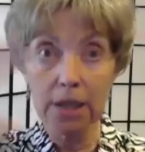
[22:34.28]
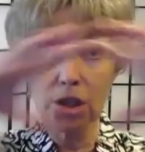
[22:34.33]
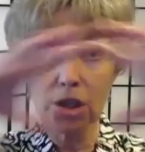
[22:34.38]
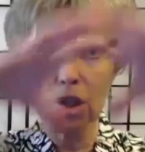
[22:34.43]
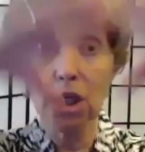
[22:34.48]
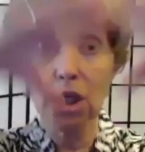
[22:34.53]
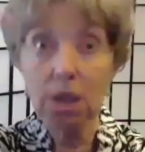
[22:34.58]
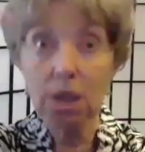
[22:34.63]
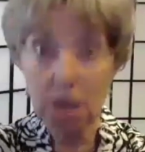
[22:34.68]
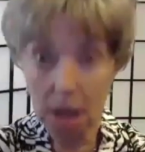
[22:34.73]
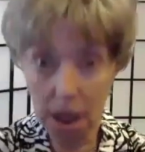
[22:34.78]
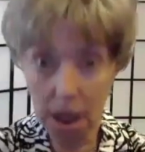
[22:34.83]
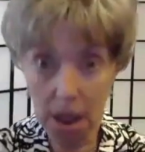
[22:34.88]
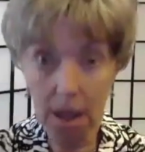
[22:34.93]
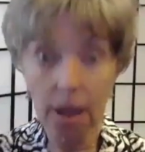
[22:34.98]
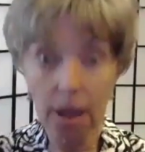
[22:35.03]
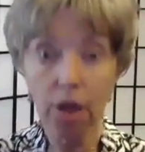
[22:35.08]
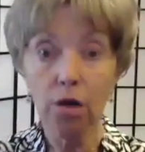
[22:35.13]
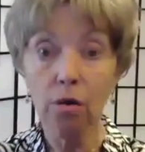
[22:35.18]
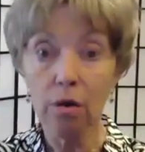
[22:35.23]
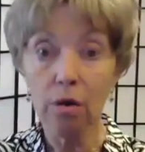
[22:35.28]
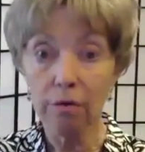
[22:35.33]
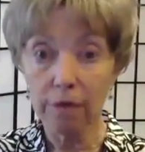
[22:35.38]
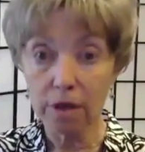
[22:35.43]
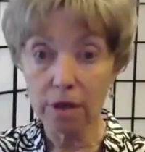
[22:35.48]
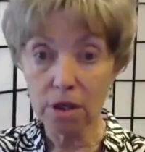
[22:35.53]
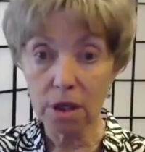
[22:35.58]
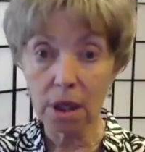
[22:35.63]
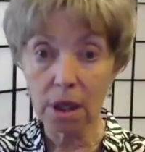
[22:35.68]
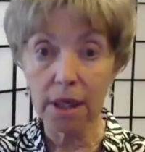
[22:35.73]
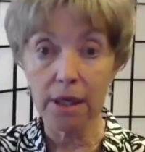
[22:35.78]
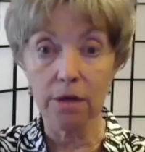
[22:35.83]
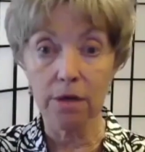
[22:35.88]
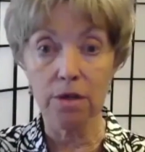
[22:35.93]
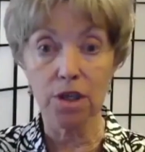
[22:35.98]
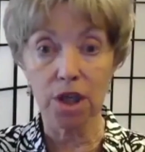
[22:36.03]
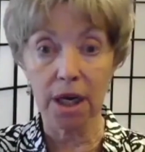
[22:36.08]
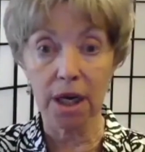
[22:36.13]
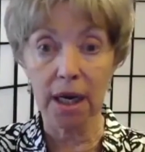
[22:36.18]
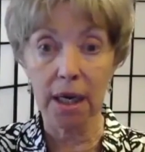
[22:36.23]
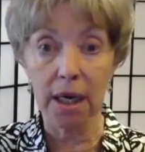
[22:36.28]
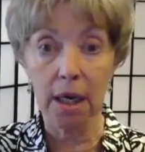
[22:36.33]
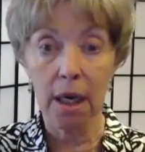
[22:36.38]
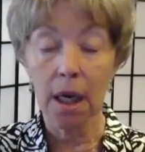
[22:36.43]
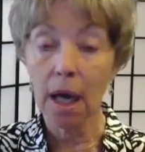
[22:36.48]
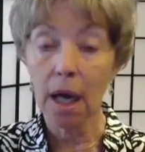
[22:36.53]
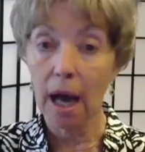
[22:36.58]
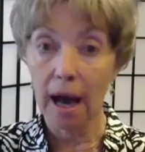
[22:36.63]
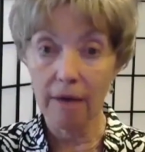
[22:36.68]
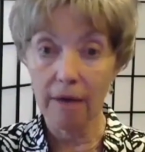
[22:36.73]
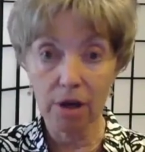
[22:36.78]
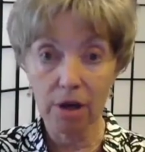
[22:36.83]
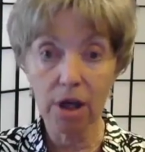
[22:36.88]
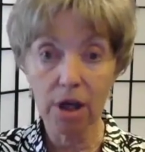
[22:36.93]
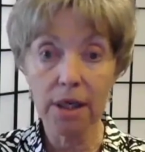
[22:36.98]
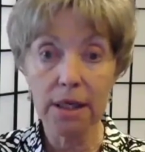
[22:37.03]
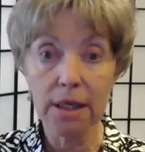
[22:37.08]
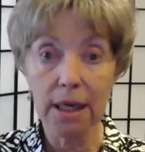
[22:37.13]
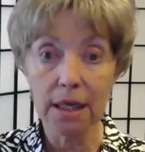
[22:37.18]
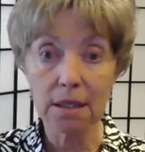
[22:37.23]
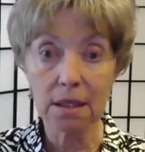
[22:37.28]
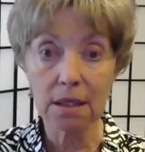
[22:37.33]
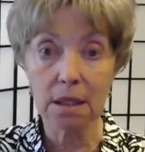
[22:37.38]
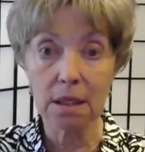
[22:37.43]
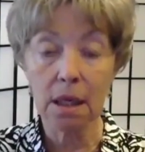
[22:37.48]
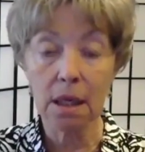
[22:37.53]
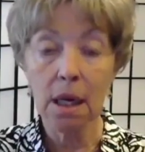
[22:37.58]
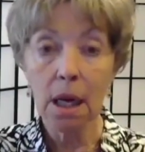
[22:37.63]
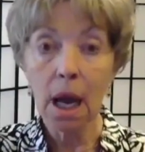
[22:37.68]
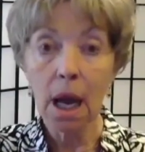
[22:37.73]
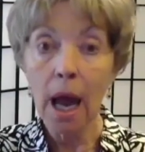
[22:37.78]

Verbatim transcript: is just the universal energy of goodness.